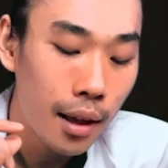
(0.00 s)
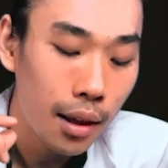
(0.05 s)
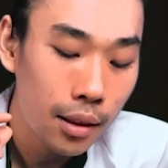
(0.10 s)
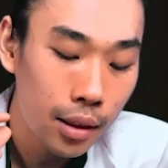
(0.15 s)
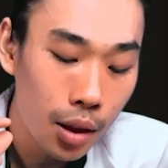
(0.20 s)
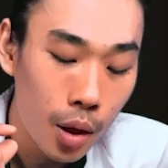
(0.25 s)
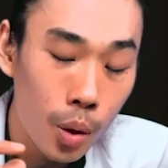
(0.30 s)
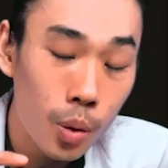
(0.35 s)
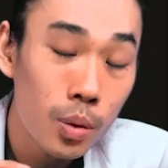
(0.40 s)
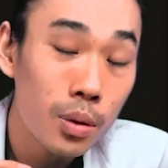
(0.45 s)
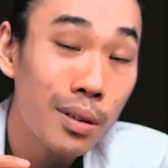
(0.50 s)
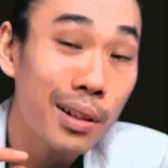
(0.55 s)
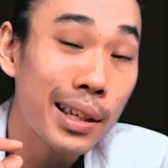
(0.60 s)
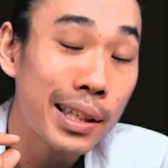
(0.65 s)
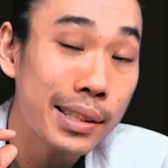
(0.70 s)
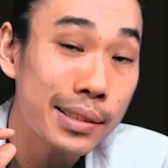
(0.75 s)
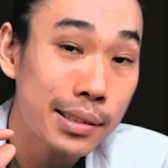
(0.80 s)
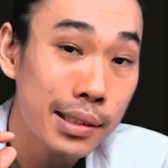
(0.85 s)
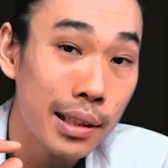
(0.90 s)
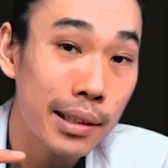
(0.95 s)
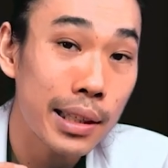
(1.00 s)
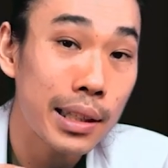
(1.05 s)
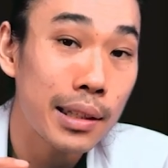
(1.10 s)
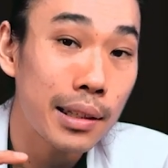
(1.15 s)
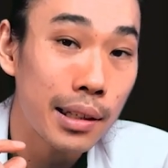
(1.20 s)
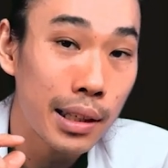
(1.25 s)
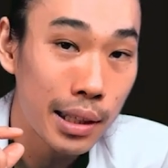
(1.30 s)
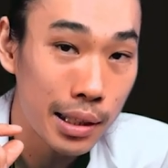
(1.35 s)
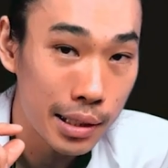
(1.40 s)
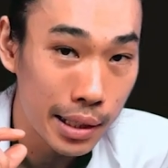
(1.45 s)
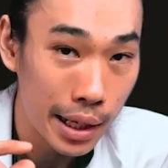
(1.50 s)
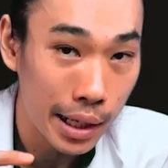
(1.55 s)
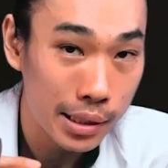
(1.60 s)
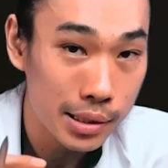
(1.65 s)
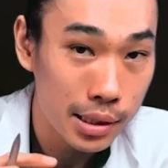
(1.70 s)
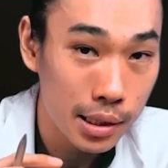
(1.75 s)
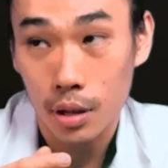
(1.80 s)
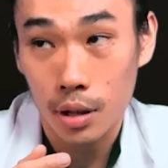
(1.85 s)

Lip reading: low insulin index.